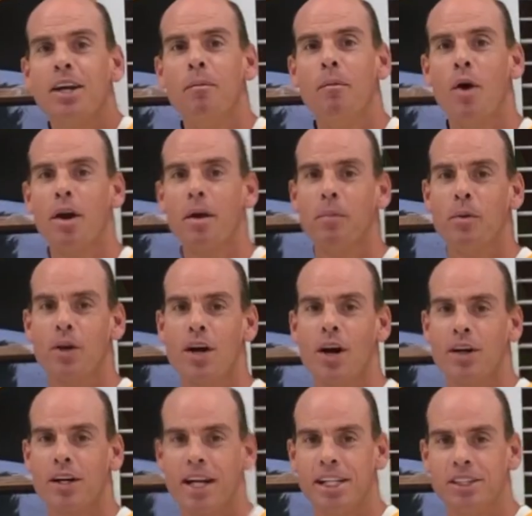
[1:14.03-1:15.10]
Good morning,
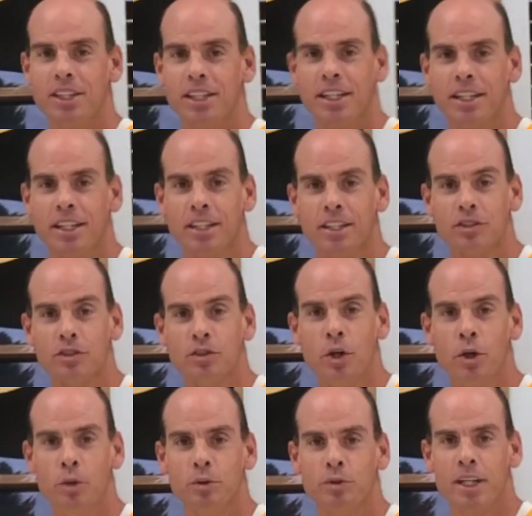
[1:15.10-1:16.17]
Bulldog Nation. It is
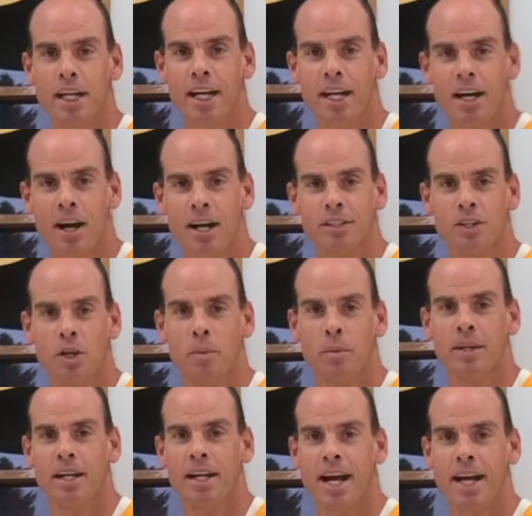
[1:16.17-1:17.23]
Tuesday, October
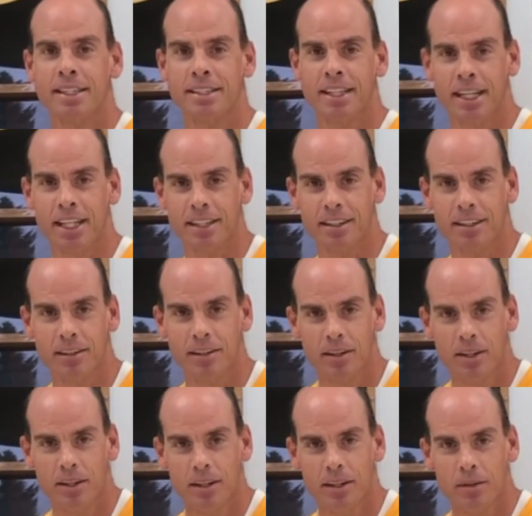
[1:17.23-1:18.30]
the 19th.
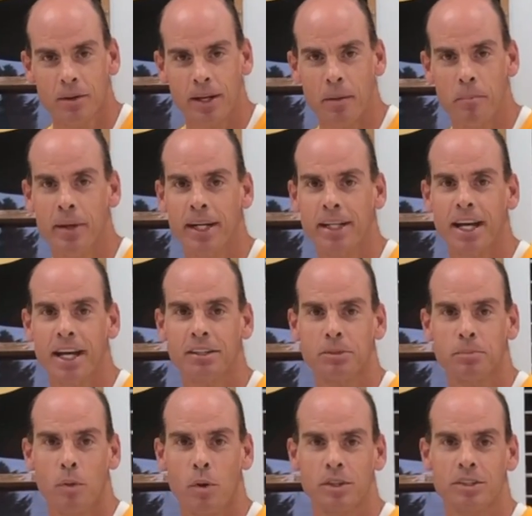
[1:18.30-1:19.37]
Got a big day of
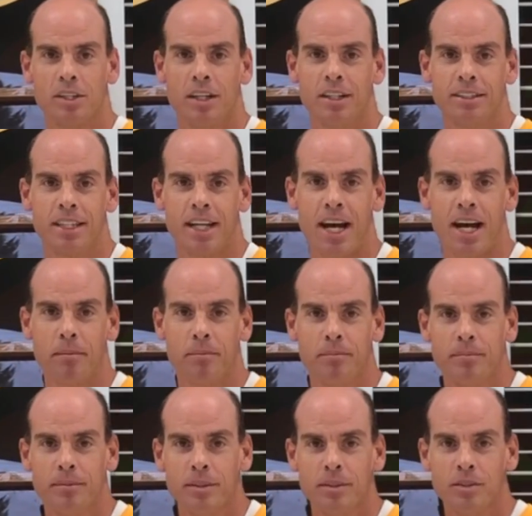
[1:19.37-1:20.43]
sports on
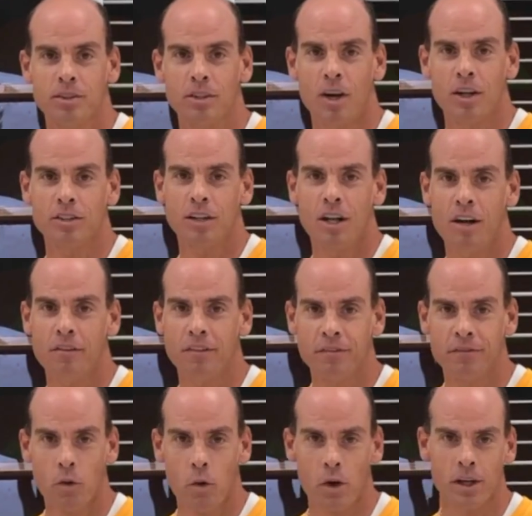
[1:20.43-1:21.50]
tap. Starts off at
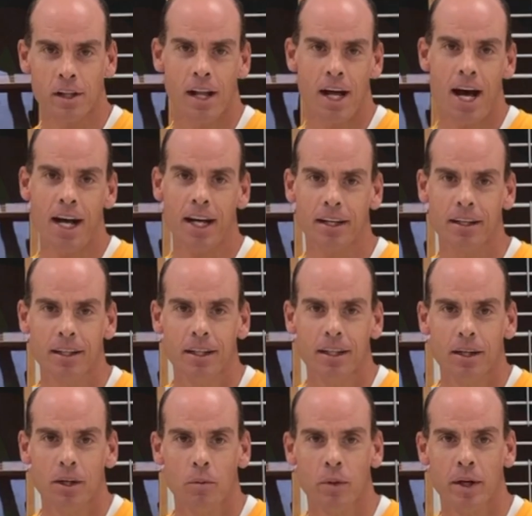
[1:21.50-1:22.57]
4 o'clock
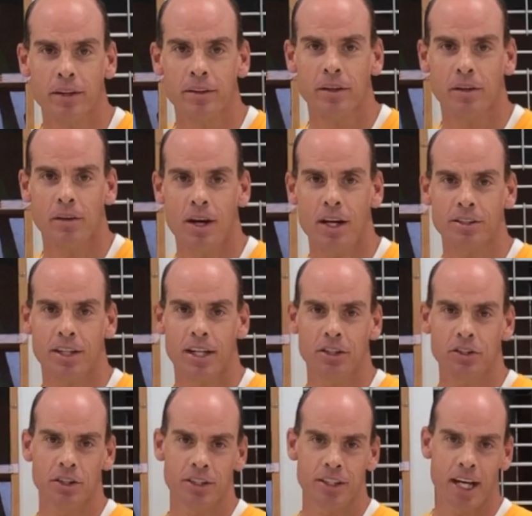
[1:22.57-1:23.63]
with the cross
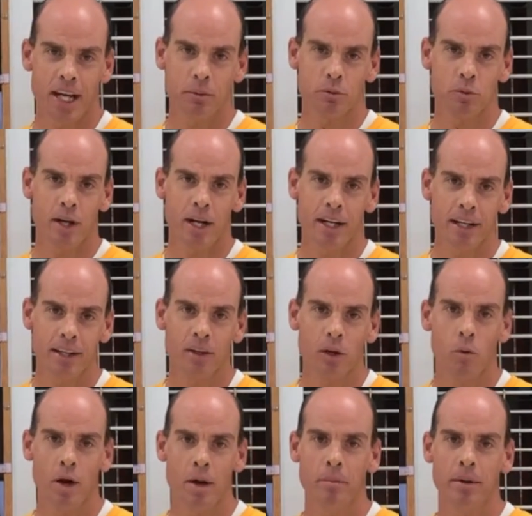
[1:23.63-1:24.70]
country teams running in the
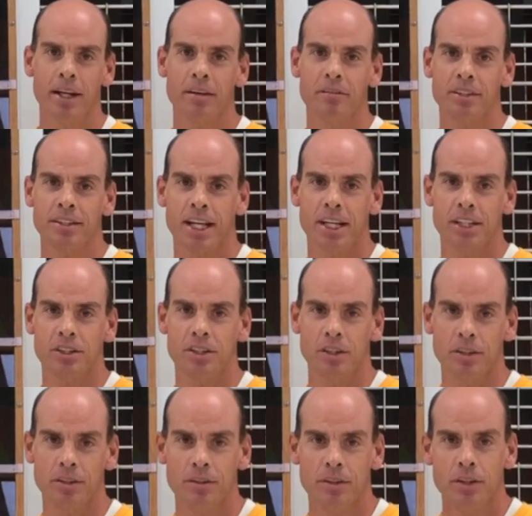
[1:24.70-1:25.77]
Quitman Invitational.
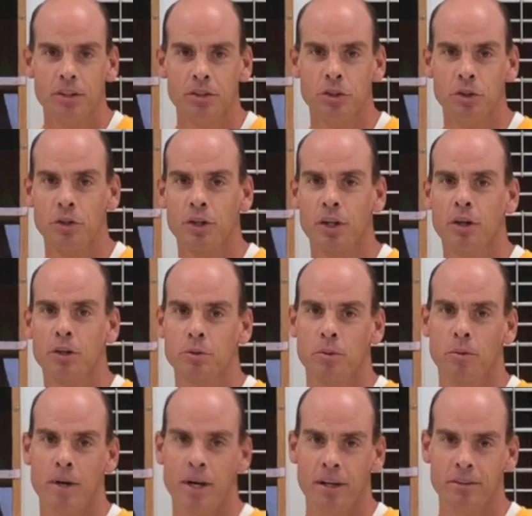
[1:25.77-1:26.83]
Junior girls will
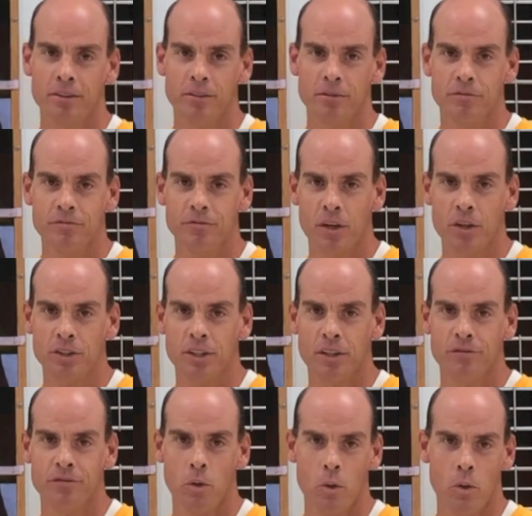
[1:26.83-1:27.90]
run it first
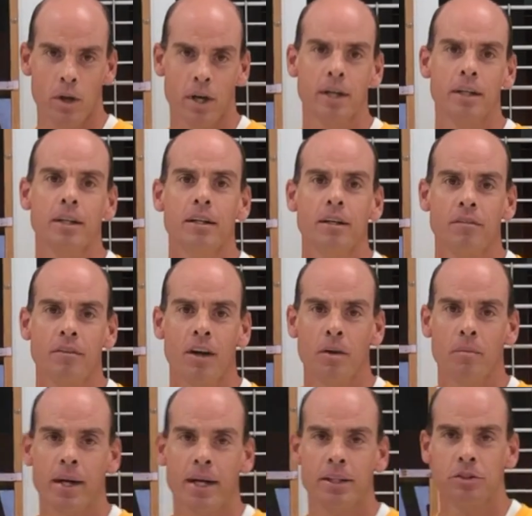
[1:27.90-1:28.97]
at 4, followed
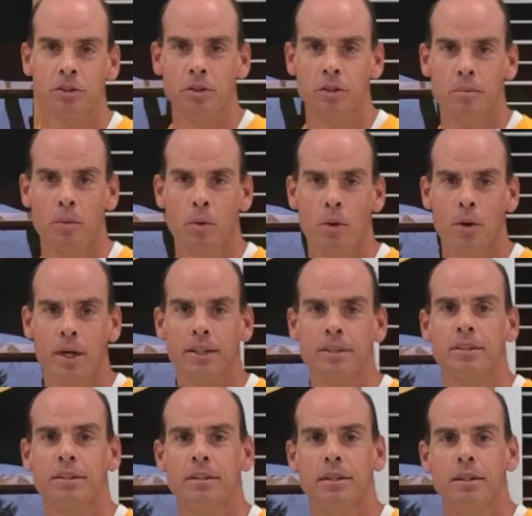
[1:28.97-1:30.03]
by the junior
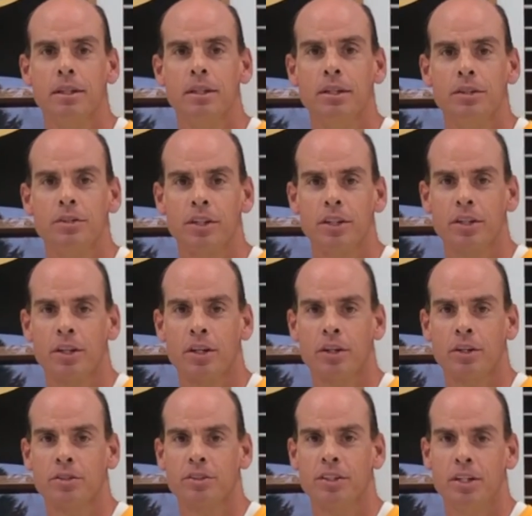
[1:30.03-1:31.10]
boys, senior
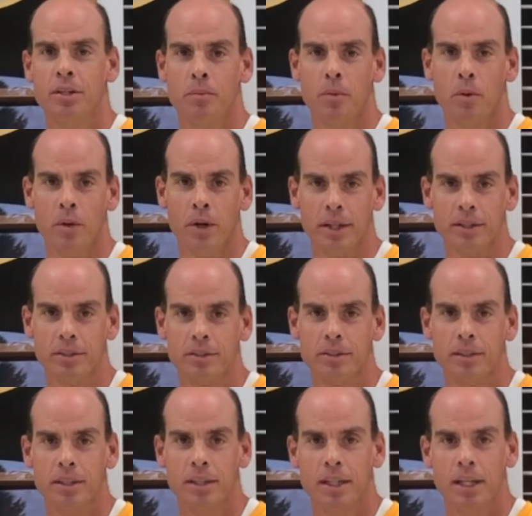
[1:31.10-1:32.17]
girls, senior boys.
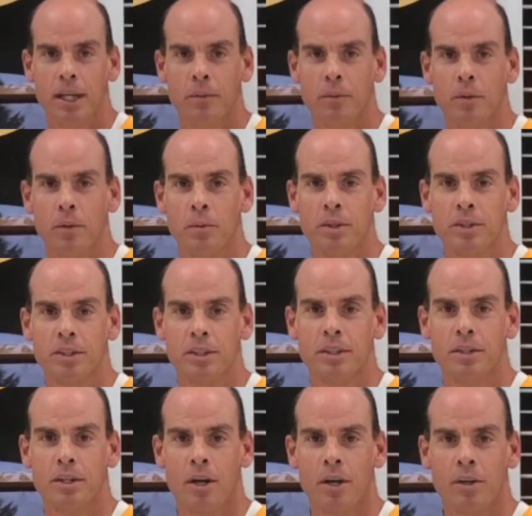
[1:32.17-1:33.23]
I want to wish
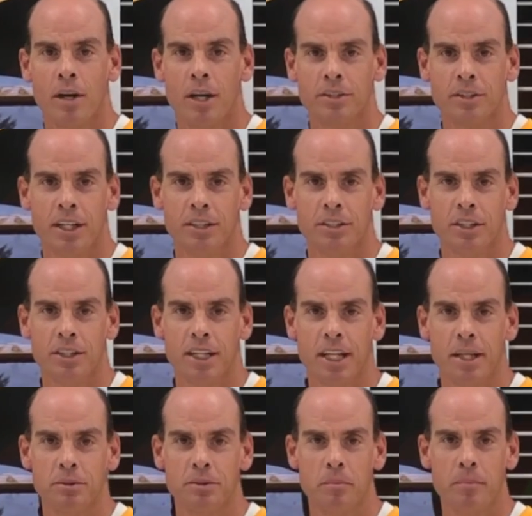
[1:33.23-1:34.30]
our cross country
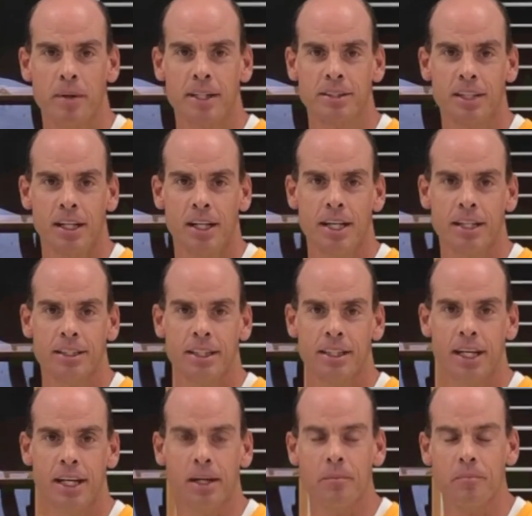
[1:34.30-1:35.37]
teams the best of luck
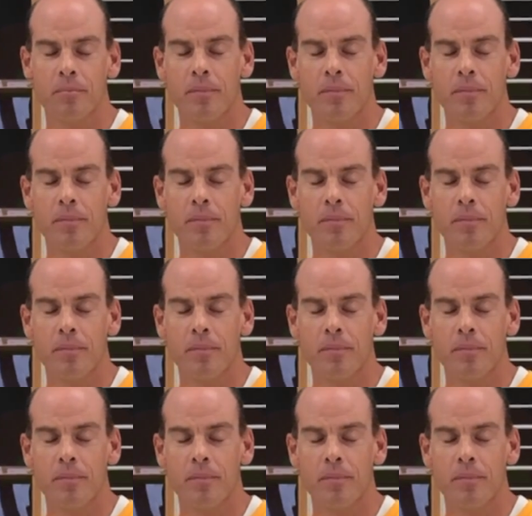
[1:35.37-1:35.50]
today.